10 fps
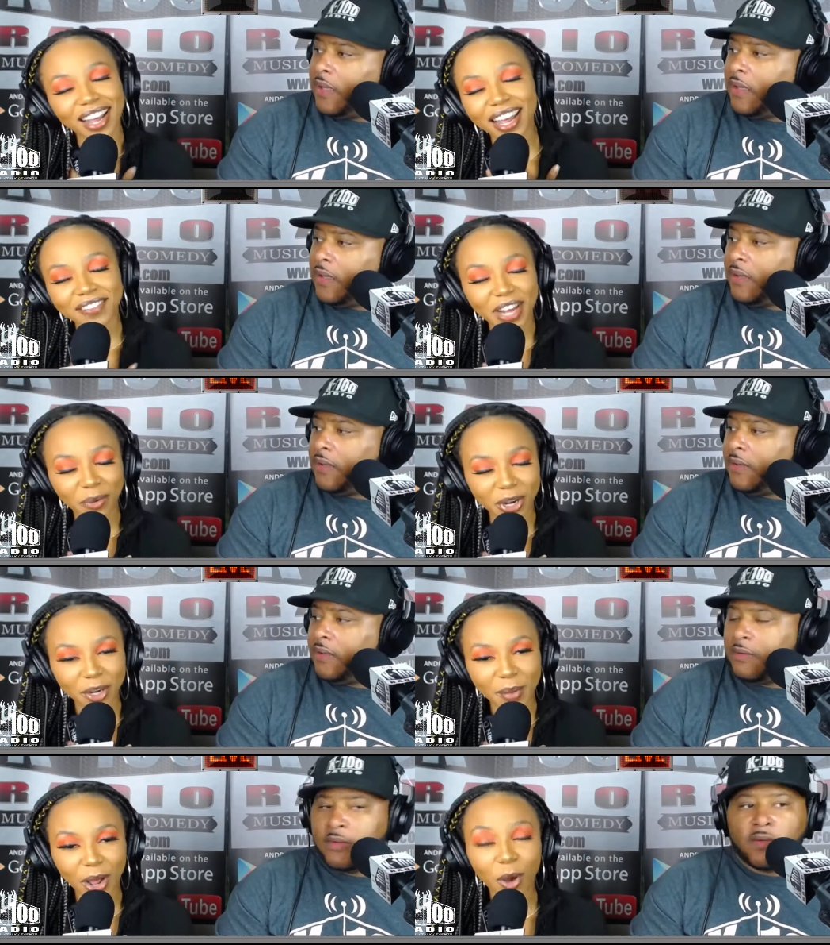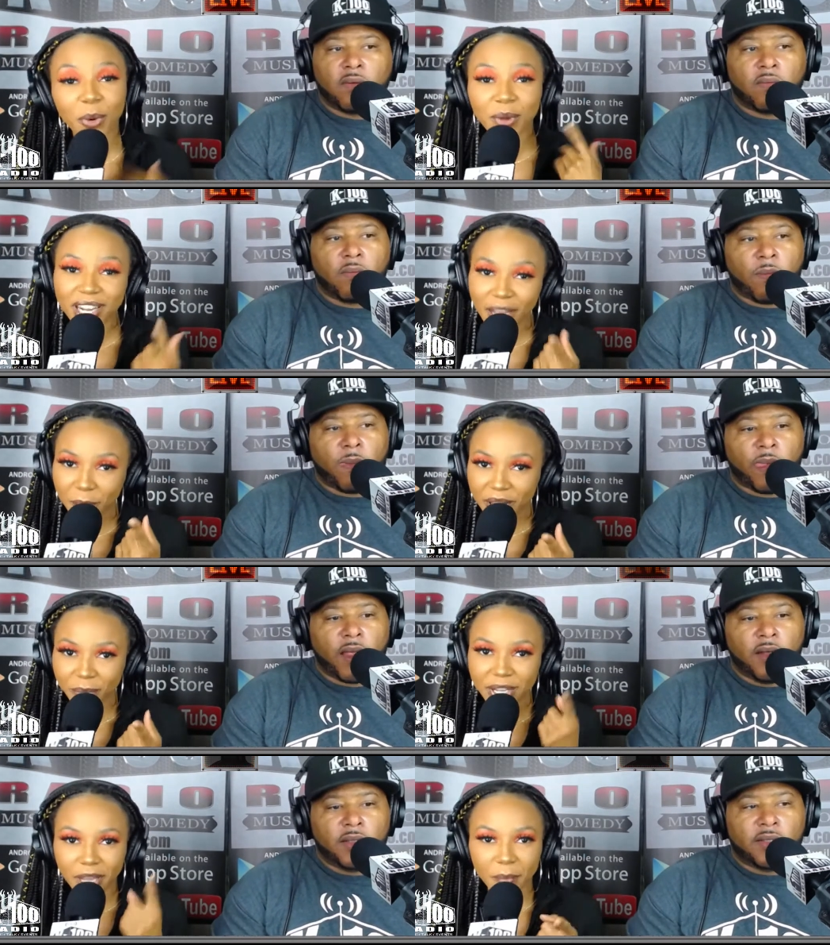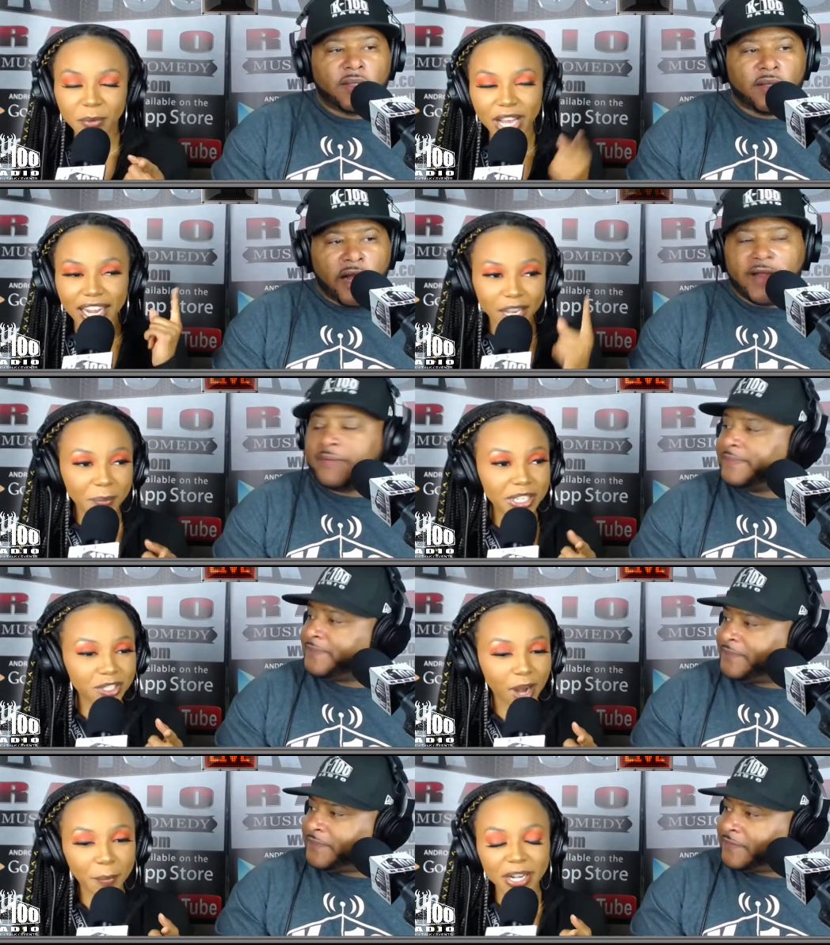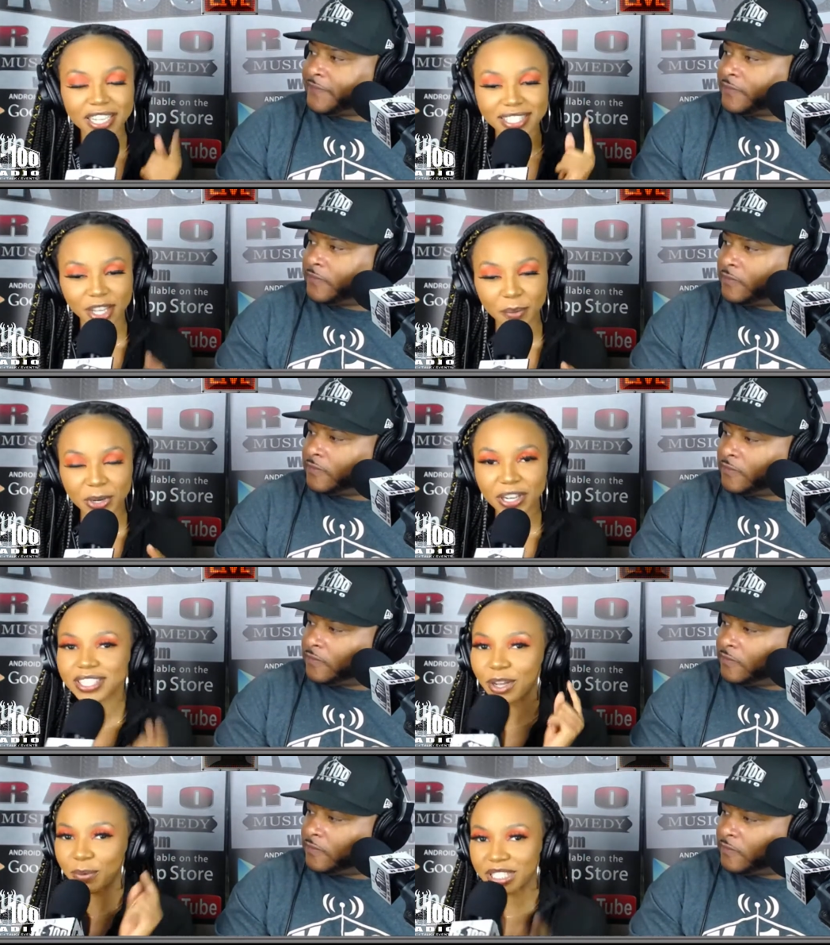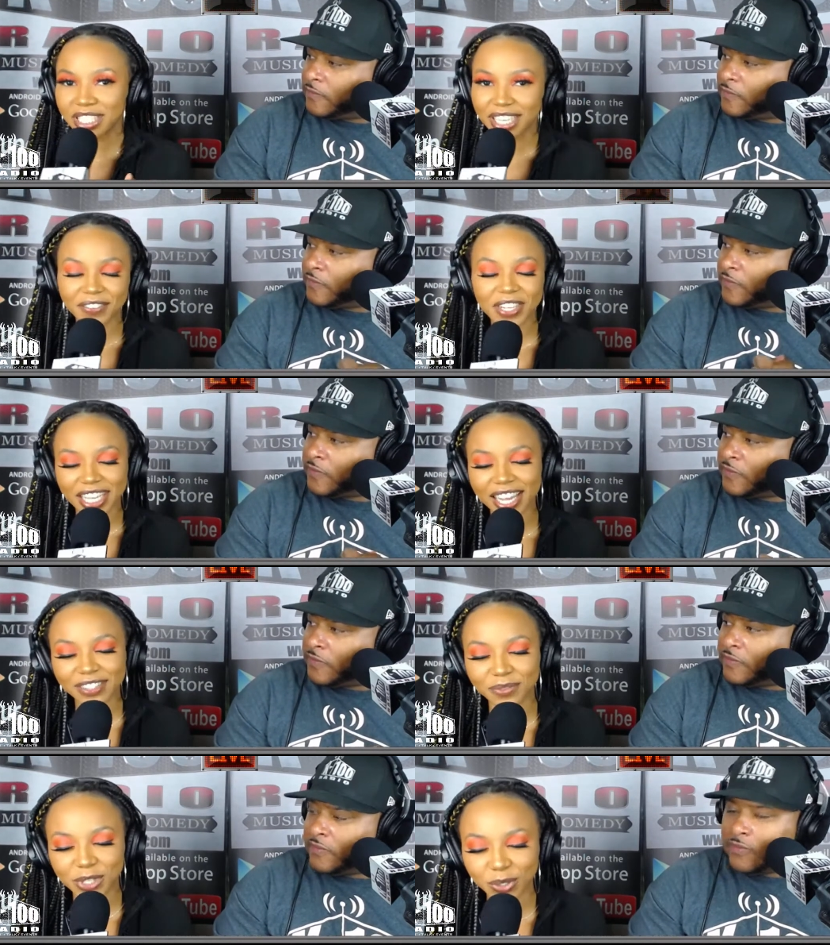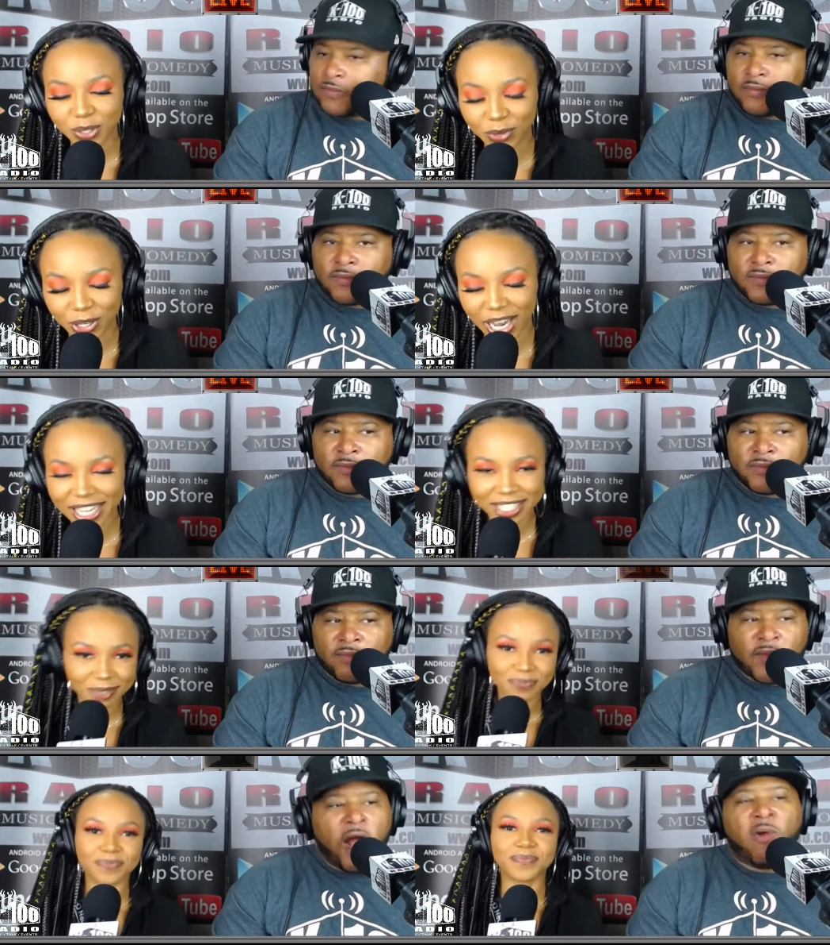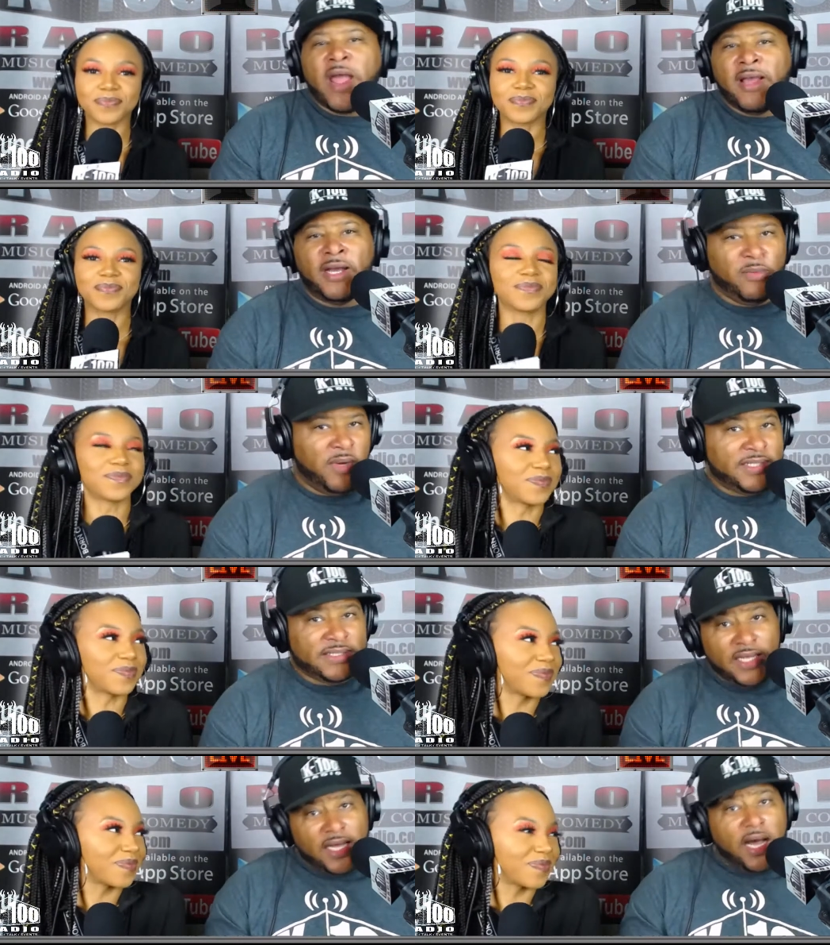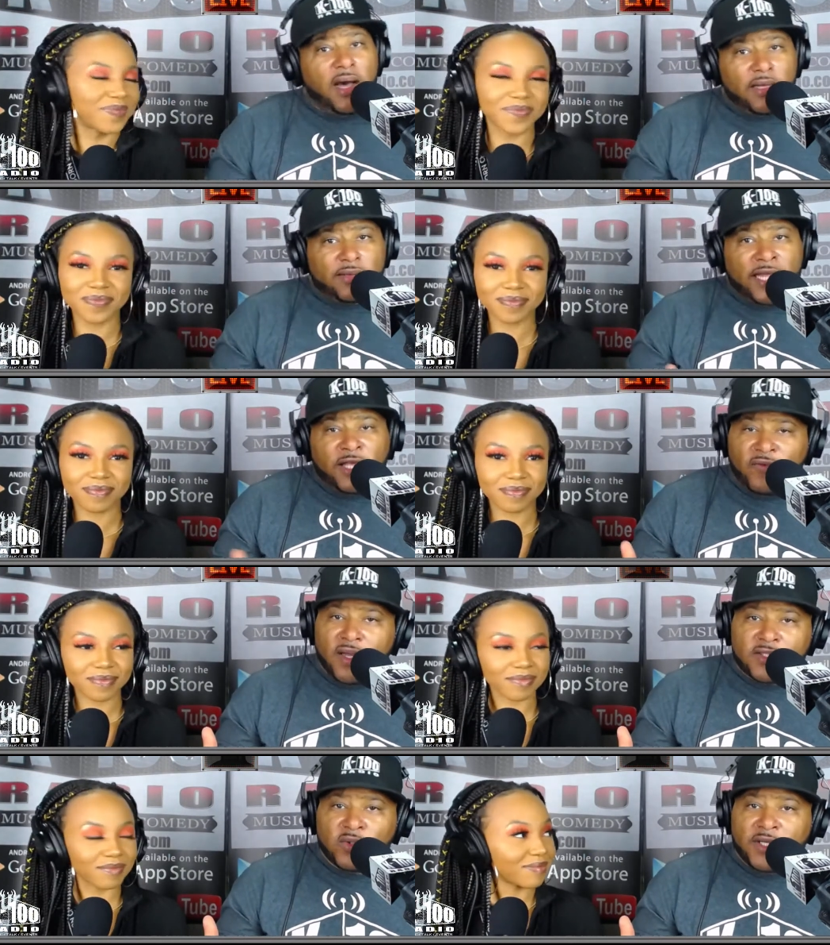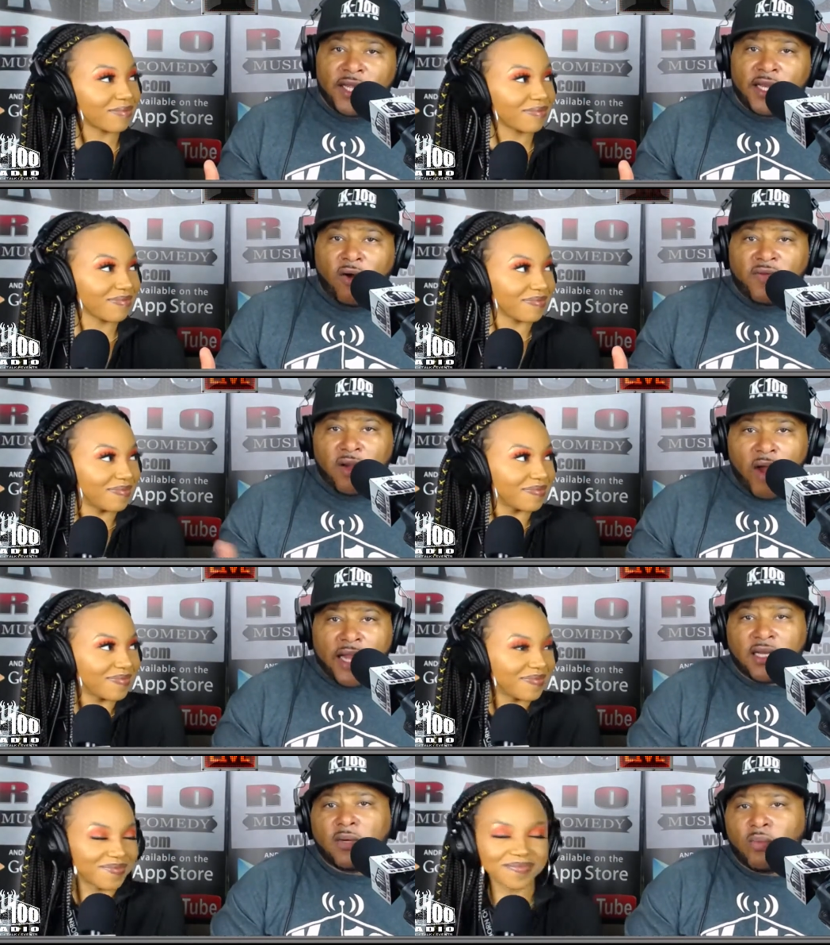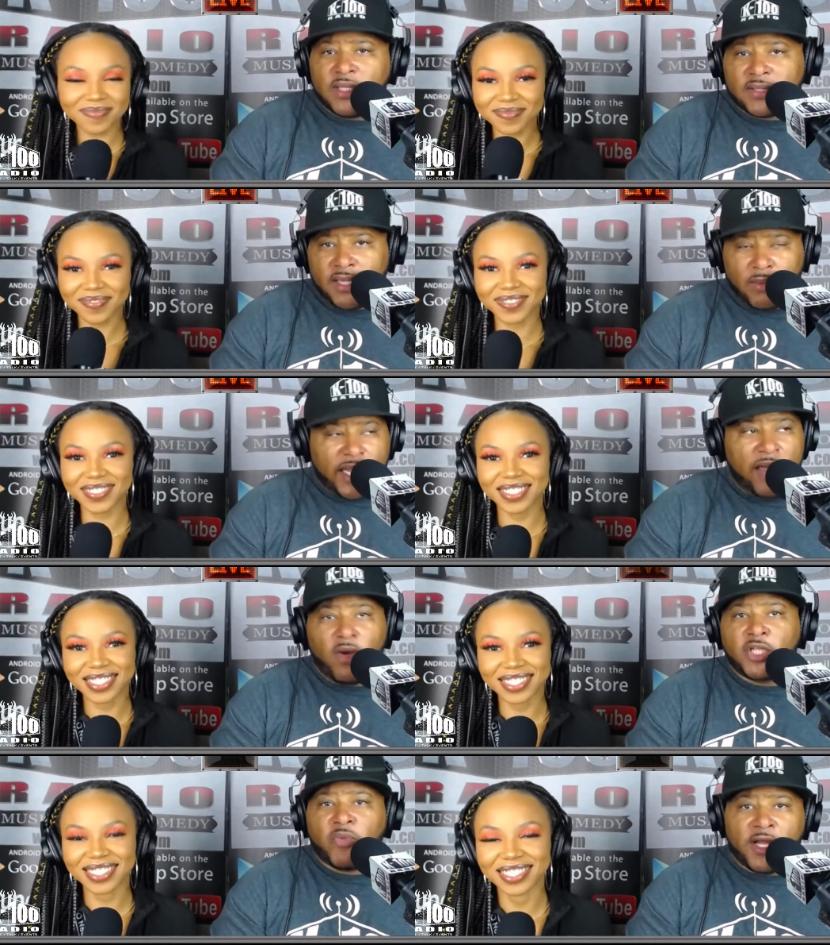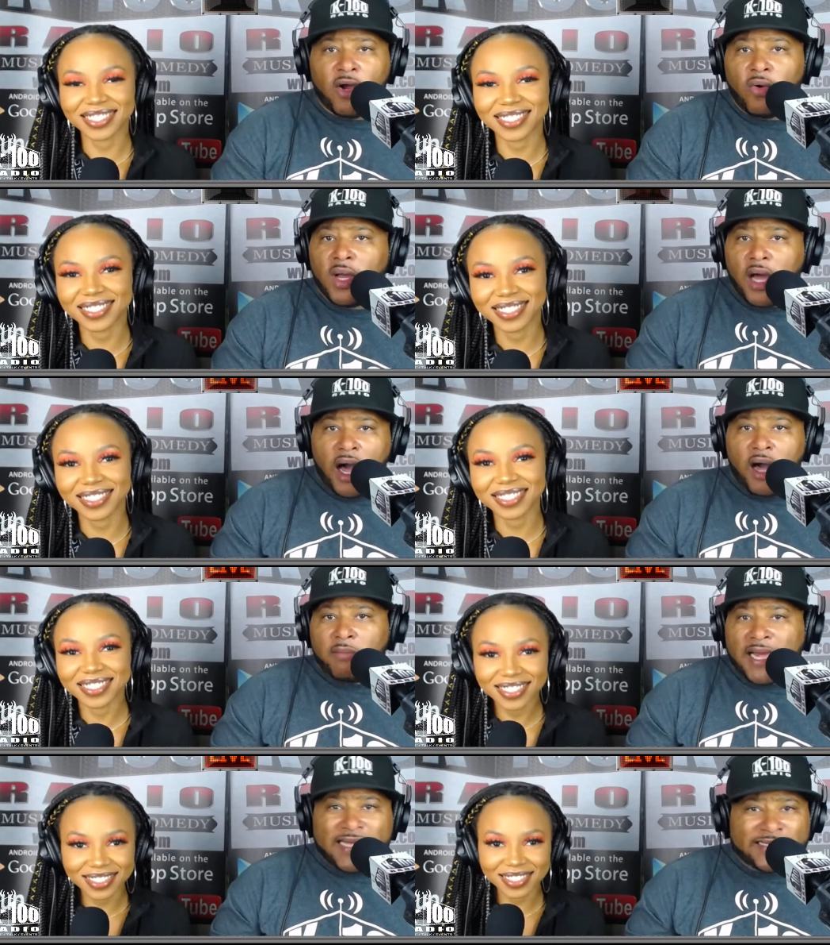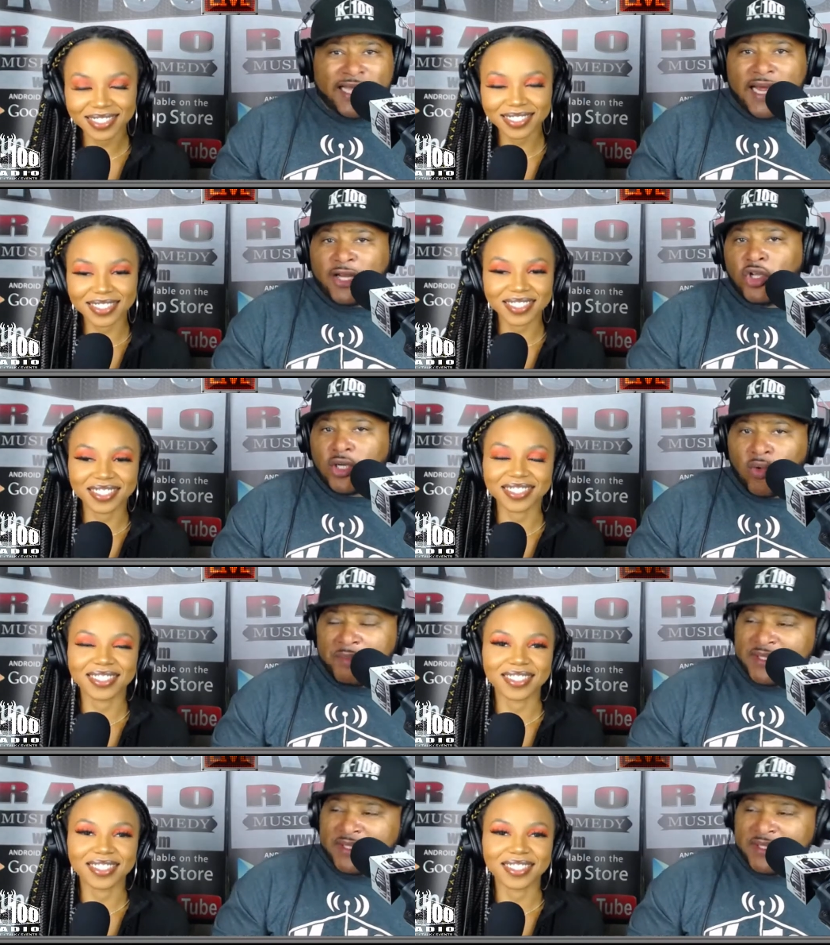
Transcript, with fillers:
Speaker 1: I have not worked on my own, but we're coming. We coming. We got right. an EP dropping this summer, so we should definitely have some visuals for you guys. All
Speaker 2: right, honey. Well, listen. Uh, thank you for uh, tuning in over here, rocking out with us with k one Radio. Um, like I said, I know you're gonna rip the